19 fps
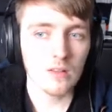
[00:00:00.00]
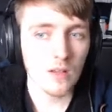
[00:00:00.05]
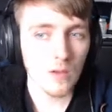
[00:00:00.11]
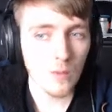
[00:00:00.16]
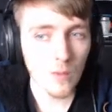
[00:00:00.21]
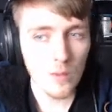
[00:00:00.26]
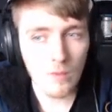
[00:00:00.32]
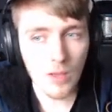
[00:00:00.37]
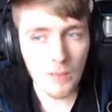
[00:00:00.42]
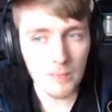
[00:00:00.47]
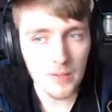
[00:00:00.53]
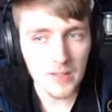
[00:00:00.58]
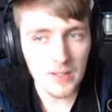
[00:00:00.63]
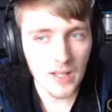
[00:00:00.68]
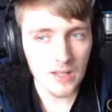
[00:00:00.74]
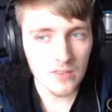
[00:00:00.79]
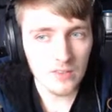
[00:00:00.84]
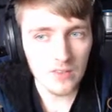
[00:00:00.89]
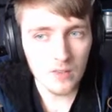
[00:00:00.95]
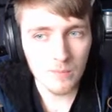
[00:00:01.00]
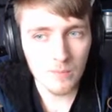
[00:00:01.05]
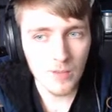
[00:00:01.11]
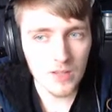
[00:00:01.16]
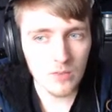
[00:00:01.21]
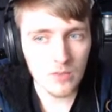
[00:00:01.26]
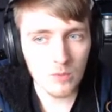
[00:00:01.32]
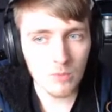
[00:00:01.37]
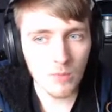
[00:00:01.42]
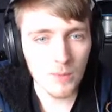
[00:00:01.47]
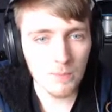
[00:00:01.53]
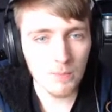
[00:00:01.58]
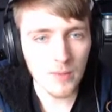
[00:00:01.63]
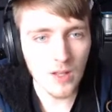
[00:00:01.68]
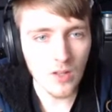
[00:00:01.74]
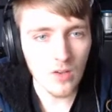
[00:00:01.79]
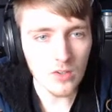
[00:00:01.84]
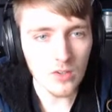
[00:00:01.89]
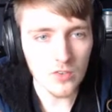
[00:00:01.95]
We might be Dance of the Mance, we might be
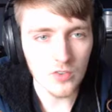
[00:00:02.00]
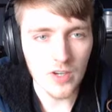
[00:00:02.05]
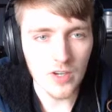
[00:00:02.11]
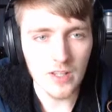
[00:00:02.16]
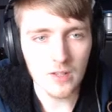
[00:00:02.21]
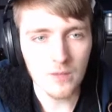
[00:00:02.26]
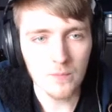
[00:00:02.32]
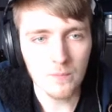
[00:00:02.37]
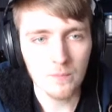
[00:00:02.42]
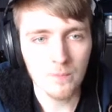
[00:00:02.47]
Lock Dragon.